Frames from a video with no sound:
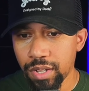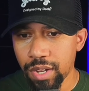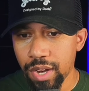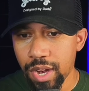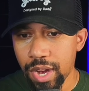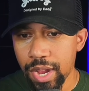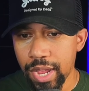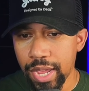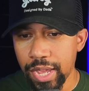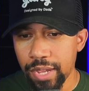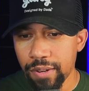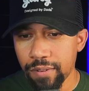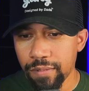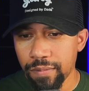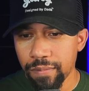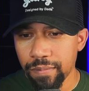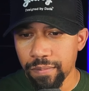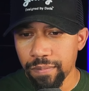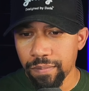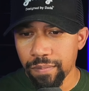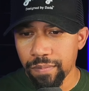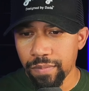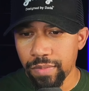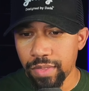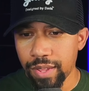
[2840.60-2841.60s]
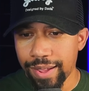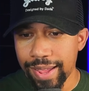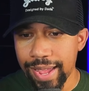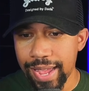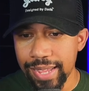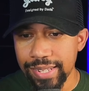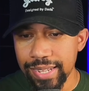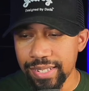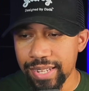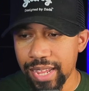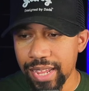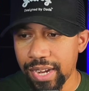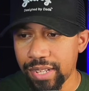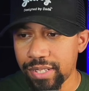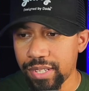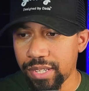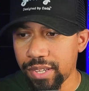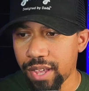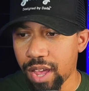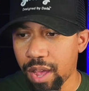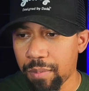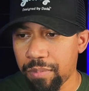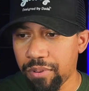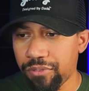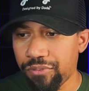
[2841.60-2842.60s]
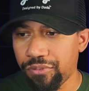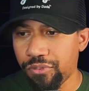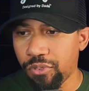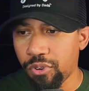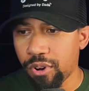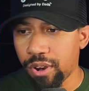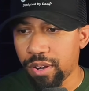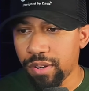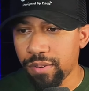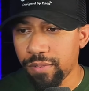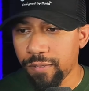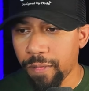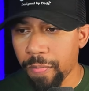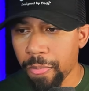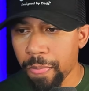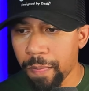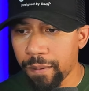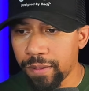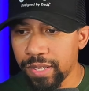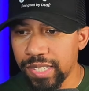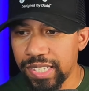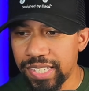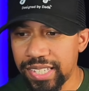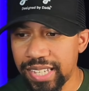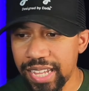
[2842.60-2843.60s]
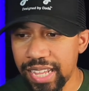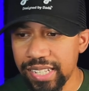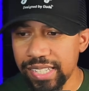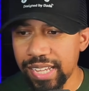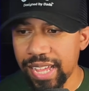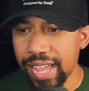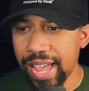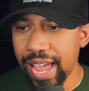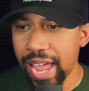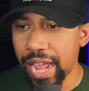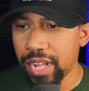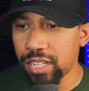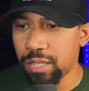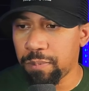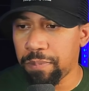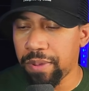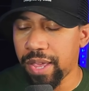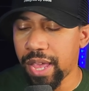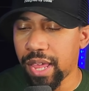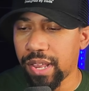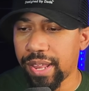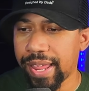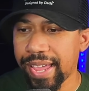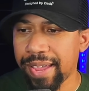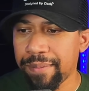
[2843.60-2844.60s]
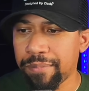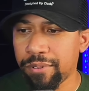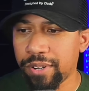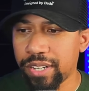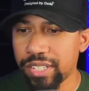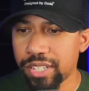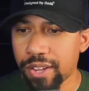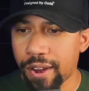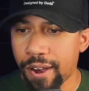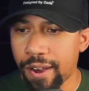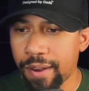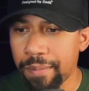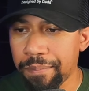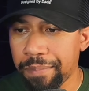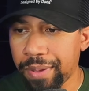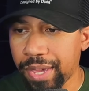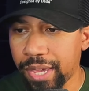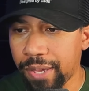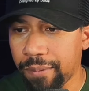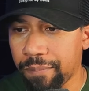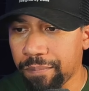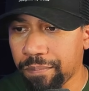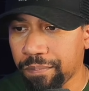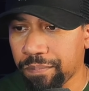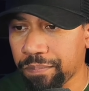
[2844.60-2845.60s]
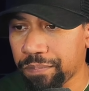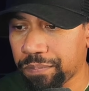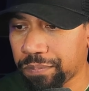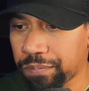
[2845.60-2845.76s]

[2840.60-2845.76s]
right. Now, as I stated to y'all before, SZA hates being labeled as R&B.